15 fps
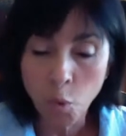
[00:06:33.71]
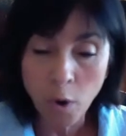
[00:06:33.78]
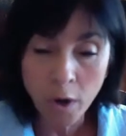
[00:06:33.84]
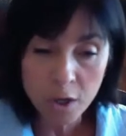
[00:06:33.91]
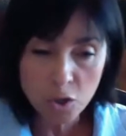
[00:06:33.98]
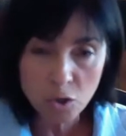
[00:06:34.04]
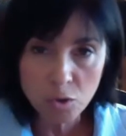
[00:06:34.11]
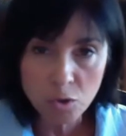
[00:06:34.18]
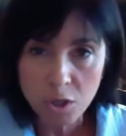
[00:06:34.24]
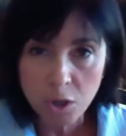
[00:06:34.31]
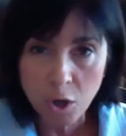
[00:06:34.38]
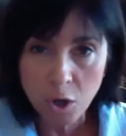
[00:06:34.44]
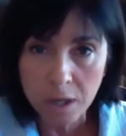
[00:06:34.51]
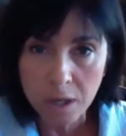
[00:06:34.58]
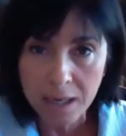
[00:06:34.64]
Where did you
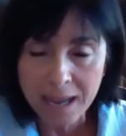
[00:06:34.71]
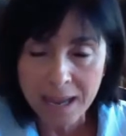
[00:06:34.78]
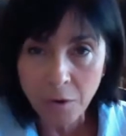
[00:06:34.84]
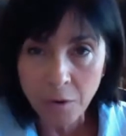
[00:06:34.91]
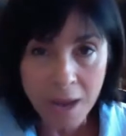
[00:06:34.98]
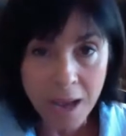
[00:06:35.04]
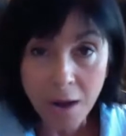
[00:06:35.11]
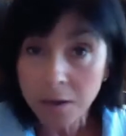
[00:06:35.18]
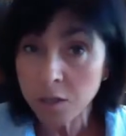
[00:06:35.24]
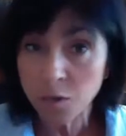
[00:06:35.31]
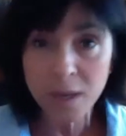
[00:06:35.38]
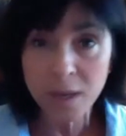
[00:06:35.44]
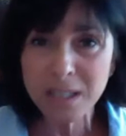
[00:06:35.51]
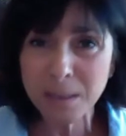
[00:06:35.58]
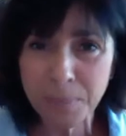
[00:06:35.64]
start, and how did you
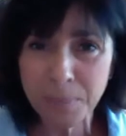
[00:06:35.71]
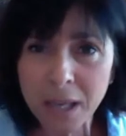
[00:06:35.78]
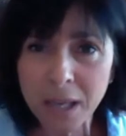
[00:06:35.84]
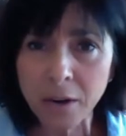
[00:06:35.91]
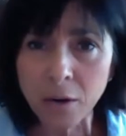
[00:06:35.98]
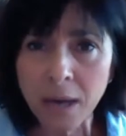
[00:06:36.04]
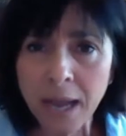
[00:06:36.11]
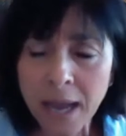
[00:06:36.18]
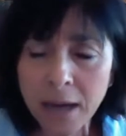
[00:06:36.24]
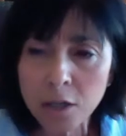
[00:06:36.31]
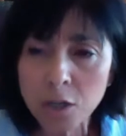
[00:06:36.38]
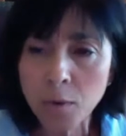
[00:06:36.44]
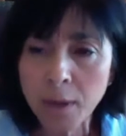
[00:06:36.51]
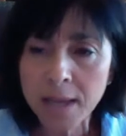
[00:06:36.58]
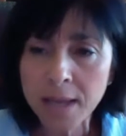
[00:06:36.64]
end up here? How did
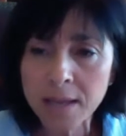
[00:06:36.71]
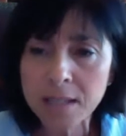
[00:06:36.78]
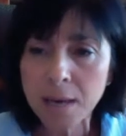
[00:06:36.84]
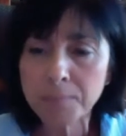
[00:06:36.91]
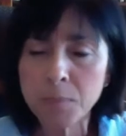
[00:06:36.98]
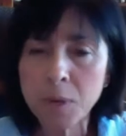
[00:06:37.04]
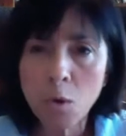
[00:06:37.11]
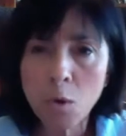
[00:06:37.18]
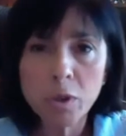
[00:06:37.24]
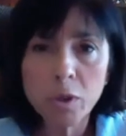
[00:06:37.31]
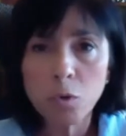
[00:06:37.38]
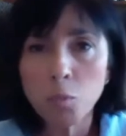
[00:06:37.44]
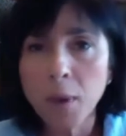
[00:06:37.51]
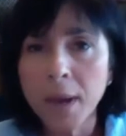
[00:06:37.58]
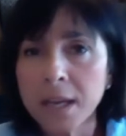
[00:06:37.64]
you end up with
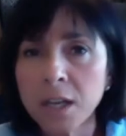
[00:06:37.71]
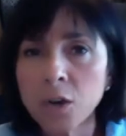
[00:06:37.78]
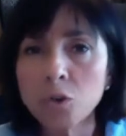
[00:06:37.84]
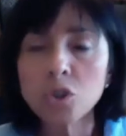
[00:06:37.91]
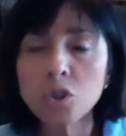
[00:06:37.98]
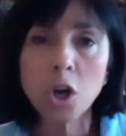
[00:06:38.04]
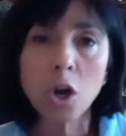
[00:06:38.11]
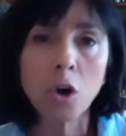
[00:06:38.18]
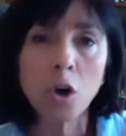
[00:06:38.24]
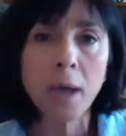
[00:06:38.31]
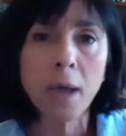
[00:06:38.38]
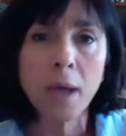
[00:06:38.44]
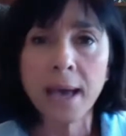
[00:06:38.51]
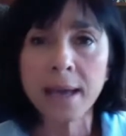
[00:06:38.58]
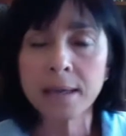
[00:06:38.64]
a radio show
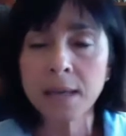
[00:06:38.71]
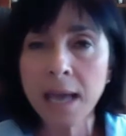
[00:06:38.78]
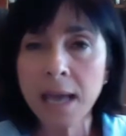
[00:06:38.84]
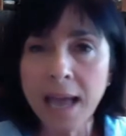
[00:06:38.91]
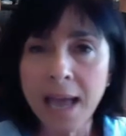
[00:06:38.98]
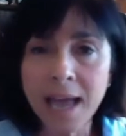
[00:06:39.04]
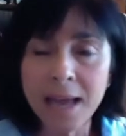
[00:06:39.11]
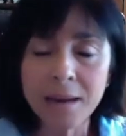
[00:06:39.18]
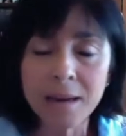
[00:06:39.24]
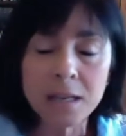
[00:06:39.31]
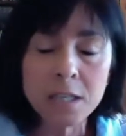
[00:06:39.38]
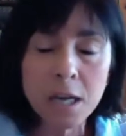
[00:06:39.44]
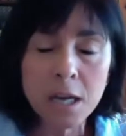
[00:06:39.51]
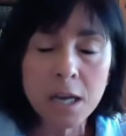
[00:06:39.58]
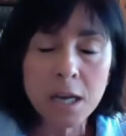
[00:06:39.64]
and
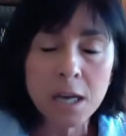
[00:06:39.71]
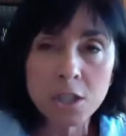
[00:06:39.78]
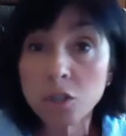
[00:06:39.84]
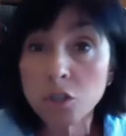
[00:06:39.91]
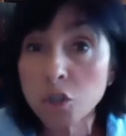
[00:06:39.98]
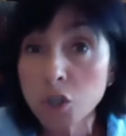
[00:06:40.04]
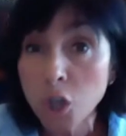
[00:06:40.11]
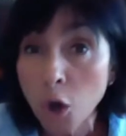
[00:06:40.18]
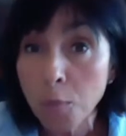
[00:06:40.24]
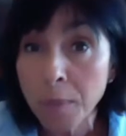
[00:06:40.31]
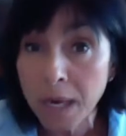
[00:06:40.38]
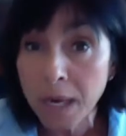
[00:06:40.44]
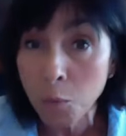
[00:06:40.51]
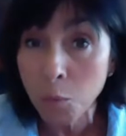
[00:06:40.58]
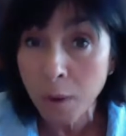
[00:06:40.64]
touching so
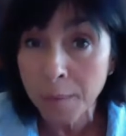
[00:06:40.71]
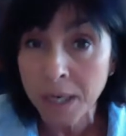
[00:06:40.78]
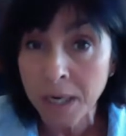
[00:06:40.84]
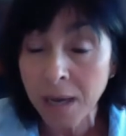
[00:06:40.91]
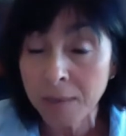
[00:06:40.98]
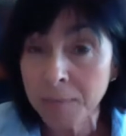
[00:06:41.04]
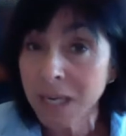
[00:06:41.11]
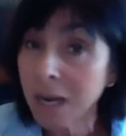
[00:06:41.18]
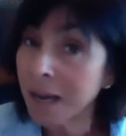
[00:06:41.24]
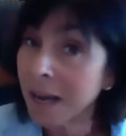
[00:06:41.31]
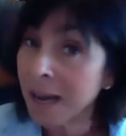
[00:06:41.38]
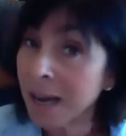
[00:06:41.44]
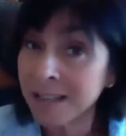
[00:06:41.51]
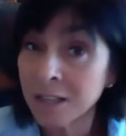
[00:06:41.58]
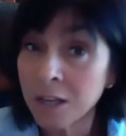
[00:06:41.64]
many women? I mean,
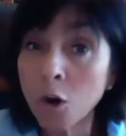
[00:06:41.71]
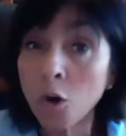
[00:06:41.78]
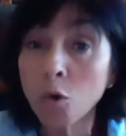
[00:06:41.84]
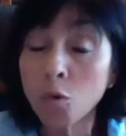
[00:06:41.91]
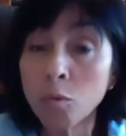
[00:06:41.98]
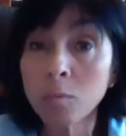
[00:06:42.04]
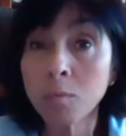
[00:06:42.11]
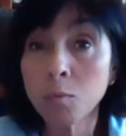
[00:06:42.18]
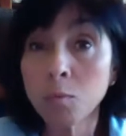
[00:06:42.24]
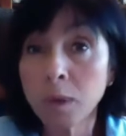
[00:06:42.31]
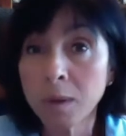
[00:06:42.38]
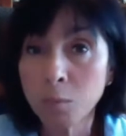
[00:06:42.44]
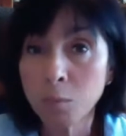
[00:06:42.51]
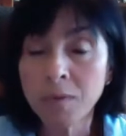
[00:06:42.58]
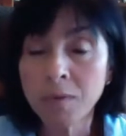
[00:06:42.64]
I know
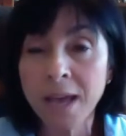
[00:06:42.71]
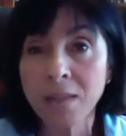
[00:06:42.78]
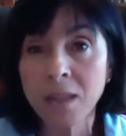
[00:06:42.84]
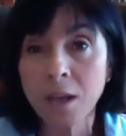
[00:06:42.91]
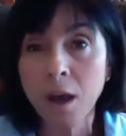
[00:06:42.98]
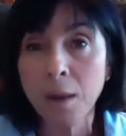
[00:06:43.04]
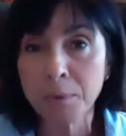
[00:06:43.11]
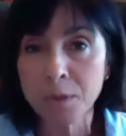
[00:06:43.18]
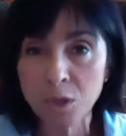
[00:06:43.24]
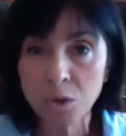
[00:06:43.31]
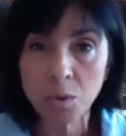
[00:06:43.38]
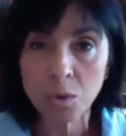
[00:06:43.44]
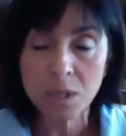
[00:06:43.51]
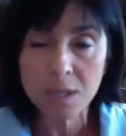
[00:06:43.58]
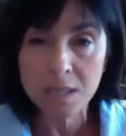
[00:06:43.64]
we've had the
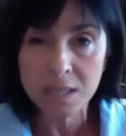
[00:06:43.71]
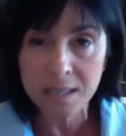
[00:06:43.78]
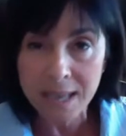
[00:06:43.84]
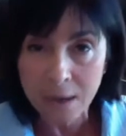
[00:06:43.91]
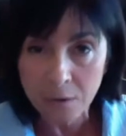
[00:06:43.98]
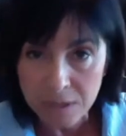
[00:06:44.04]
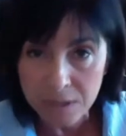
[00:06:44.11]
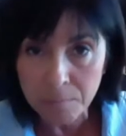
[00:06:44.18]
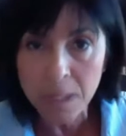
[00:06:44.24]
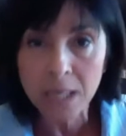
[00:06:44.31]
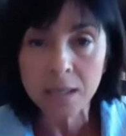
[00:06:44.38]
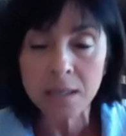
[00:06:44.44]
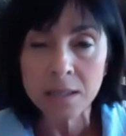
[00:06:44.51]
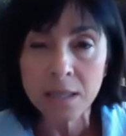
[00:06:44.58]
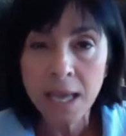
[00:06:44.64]
opportunity to
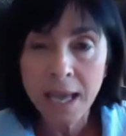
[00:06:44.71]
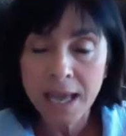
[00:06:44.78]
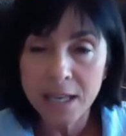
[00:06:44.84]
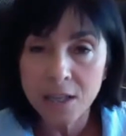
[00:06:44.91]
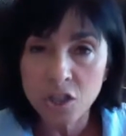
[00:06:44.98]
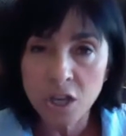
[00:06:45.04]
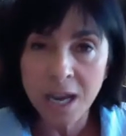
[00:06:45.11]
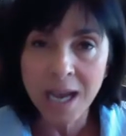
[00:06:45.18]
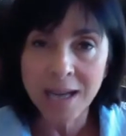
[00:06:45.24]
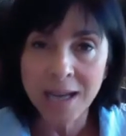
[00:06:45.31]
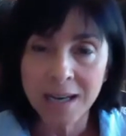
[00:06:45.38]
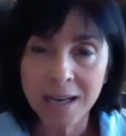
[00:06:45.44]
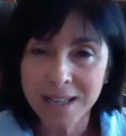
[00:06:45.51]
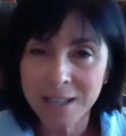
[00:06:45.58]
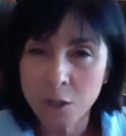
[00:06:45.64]
meet and chat,
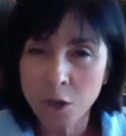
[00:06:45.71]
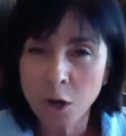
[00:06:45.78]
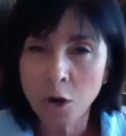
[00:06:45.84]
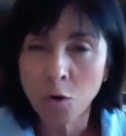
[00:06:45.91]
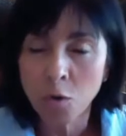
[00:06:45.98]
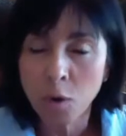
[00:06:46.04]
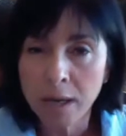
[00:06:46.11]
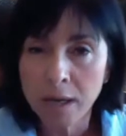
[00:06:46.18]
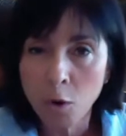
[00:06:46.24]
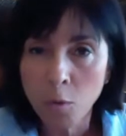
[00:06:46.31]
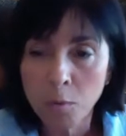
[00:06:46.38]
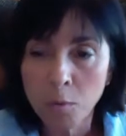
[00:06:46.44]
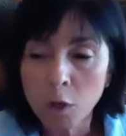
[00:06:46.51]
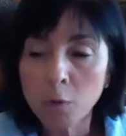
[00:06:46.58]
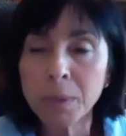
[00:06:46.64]
and I know a
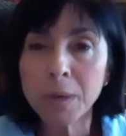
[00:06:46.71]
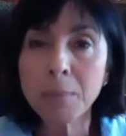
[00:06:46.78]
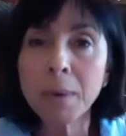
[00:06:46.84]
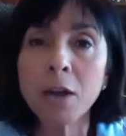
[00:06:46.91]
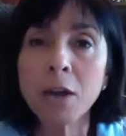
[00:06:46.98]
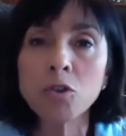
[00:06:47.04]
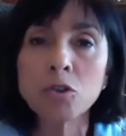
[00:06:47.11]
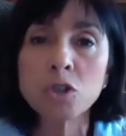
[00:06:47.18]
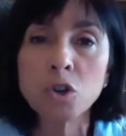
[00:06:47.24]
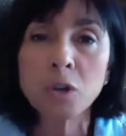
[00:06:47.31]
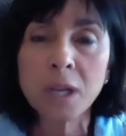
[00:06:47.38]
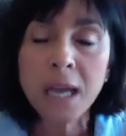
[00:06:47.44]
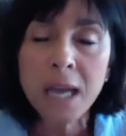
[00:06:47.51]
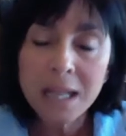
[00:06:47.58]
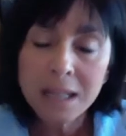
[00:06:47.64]
little bit about your
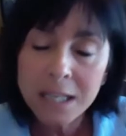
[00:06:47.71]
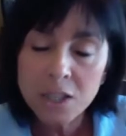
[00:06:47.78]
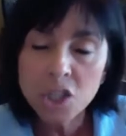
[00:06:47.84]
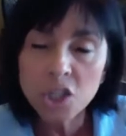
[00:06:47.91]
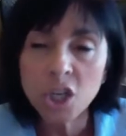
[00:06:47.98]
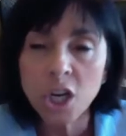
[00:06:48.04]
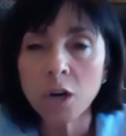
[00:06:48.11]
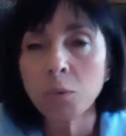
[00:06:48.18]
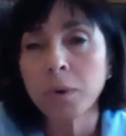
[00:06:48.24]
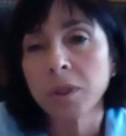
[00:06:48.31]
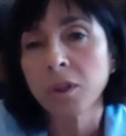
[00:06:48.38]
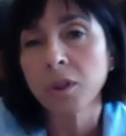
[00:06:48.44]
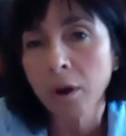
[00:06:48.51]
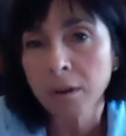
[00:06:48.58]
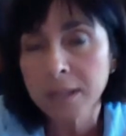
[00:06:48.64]
journey. Let's share with
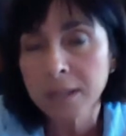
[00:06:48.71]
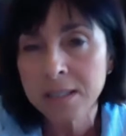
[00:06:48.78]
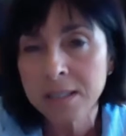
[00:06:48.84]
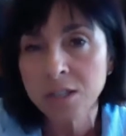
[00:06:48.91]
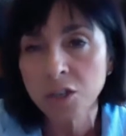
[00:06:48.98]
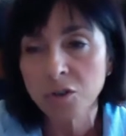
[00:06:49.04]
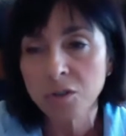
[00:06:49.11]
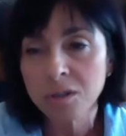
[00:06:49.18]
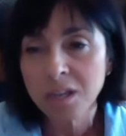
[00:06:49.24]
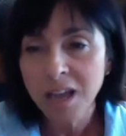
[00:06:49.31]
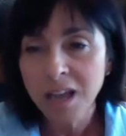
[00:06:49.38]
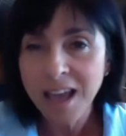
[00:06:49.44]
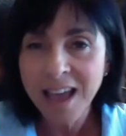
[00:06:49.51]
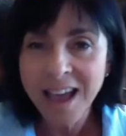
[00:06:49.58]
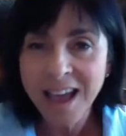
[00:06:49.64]
our listeners,
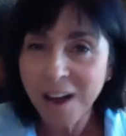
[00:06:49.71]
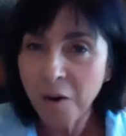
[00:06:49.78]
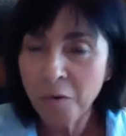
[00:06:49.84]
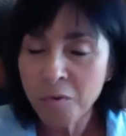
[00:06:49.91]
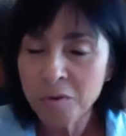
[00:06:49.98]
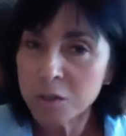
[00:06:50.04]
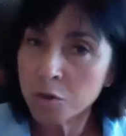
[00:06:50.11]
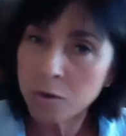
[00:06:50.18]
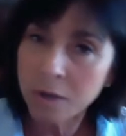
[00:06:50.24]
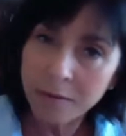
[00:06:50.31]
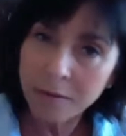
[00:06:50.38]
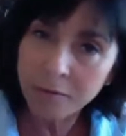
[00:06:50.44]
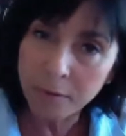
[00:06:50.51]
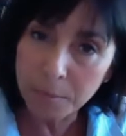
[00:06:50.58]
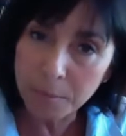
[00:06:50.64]
how did you
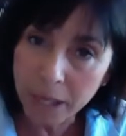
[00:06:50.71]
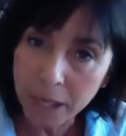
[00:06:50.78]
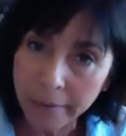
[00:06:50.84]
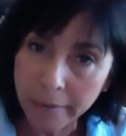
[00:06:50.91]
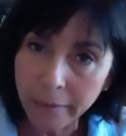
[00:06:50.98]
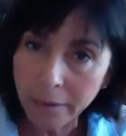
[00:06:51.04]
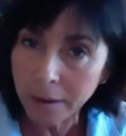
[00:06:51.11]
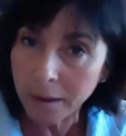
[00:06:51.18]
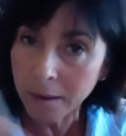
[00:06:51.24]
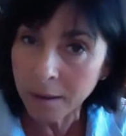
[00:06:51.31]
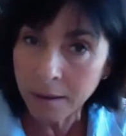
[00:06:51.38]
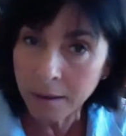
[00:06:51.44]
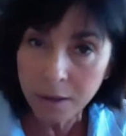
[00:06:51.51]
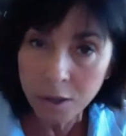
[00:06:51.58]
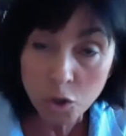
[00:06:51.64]
get from here
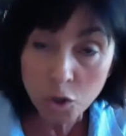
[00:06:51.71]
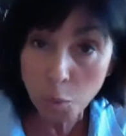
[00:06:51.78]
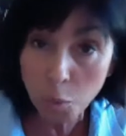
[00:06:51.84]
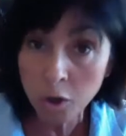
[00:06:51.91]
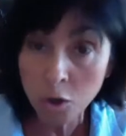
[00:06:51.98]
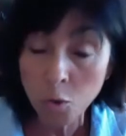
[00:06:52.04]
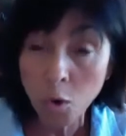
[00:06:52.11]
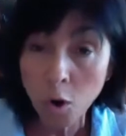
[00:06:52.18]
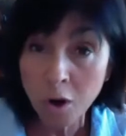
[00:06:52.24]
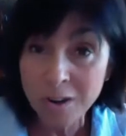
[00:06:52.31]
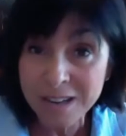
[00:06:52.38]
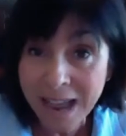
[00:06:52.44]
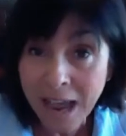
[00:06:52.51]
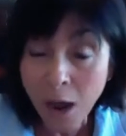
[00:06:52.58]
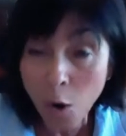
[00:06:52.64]
to where you are
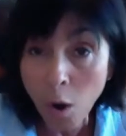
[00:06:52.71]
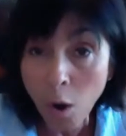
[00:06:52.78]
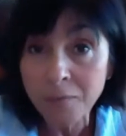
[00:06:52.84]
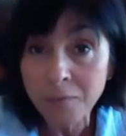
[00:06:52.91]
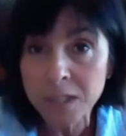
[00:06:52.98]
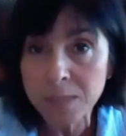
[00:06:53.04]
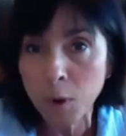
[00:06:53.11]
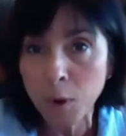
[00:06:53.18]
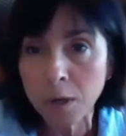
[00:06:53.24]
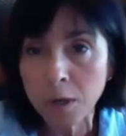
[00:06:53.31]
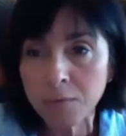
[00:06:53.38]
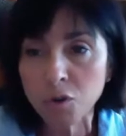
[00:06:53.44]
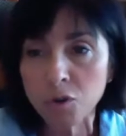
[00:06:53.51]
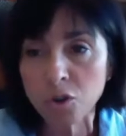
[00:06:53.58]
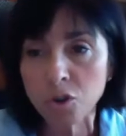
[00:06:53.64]
now on this part
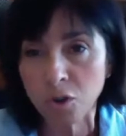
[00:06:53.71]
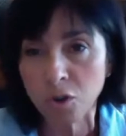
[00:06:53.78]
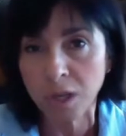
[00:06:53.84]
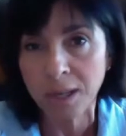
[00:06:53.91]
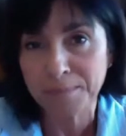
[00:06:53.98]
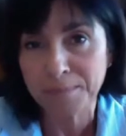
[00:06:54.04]
of your journey?